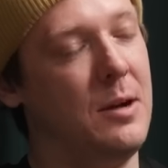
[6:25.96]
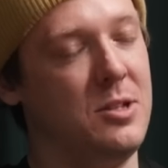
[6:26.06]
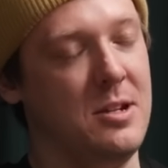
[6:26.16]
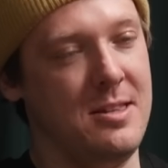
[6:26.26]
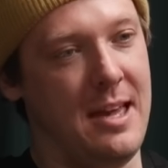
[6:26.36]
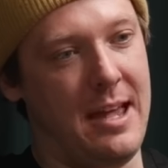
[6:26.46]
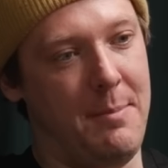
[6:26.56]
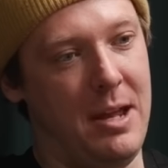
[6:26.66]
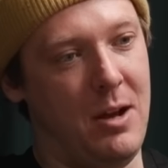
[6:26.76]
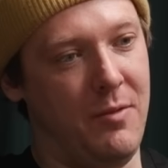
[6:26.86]
I was going to say,
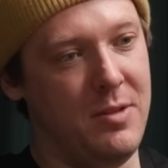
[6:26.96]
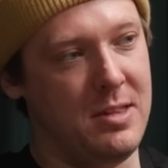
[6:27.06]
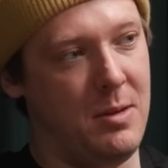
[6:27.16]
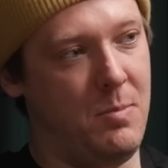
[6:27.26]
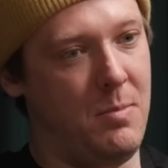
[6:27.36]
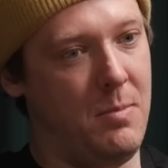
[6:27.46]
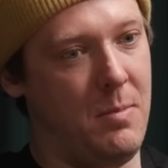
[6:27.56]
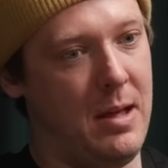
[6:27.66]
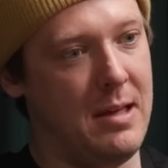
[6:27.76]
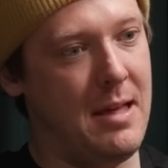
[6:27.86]
I mean, obviously,
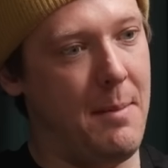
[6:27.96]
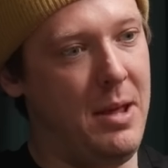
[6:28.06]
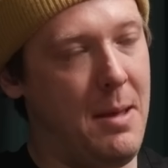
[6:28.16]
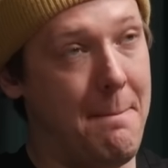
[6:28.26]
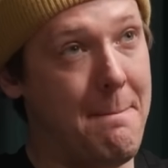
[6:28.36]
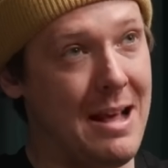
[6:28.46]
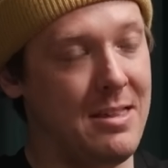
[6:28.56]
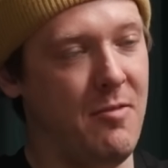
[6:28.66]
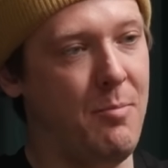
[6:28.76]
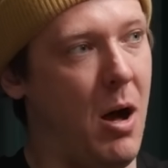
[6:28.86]
has that been a
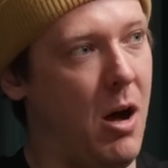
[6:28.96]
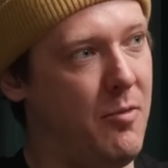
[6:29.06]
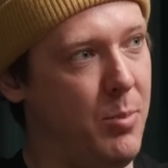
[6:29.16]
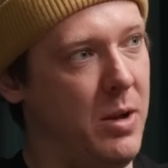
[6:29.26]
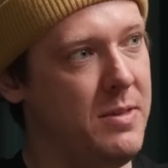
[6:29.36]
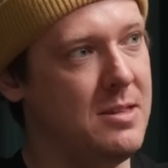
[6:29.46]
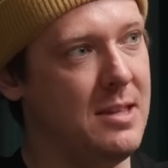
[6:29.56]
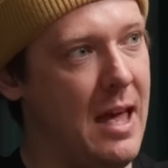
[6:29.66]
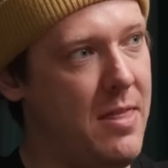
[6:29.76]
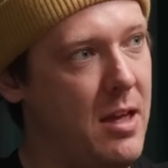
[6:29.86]
massive part of putting this
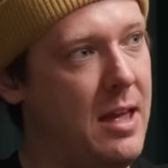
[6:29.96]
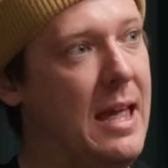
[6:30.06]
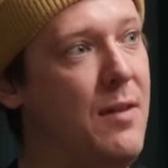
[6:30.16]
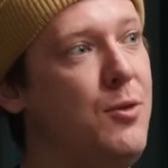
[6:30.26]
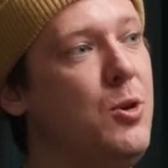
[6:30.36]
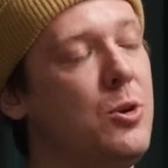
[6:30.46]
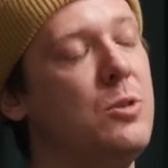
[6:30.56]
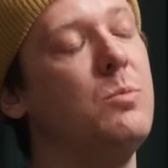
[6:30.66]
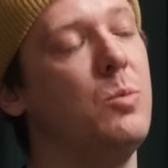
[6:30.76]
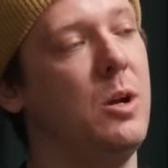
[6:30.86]
together? If you
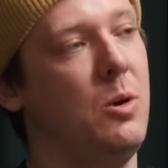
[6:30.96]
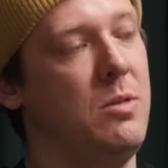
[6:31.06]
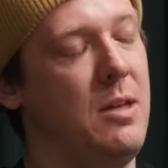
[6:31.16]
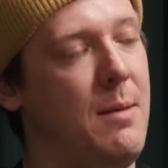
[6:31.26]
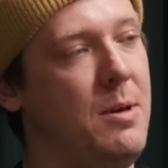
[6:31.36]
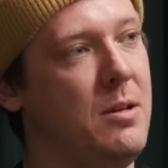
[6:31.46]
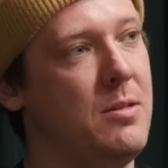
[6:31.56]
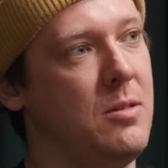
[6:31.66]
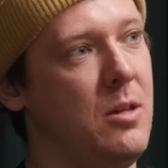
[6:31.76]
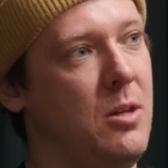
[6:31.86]
couldn't work with
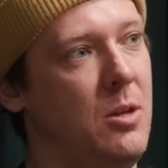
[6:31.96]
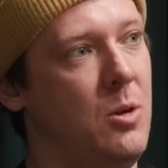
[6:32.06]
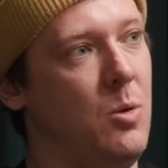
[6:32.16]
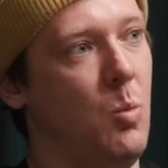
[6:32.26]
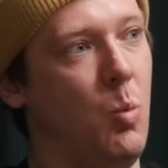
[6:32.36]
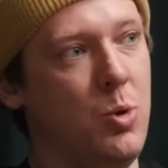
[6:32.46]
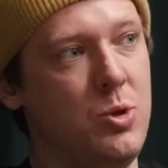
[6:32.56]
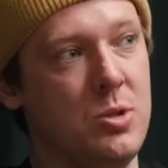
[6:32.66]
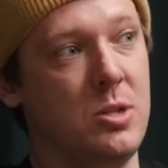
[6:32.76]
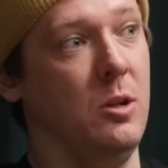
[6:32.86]
Gamux,
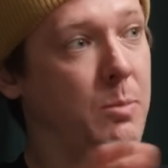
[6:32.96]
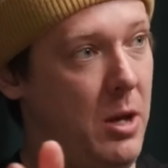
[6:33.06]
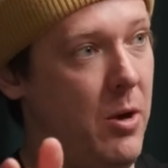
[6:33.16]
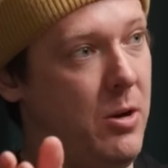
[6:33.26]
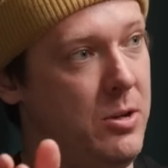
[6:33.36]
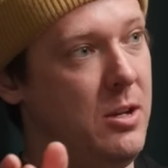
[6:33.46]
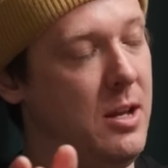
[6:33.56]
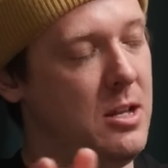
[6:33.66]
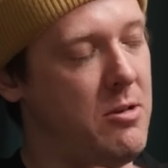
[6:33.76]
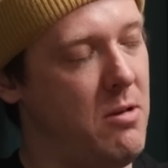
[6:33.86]
would you still be going on
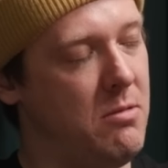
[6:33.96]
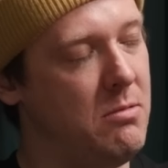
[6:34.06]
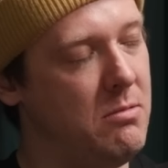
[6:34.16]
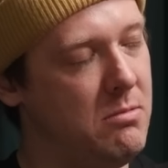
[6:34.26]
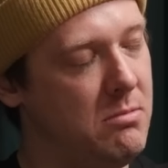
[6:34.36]
in your own?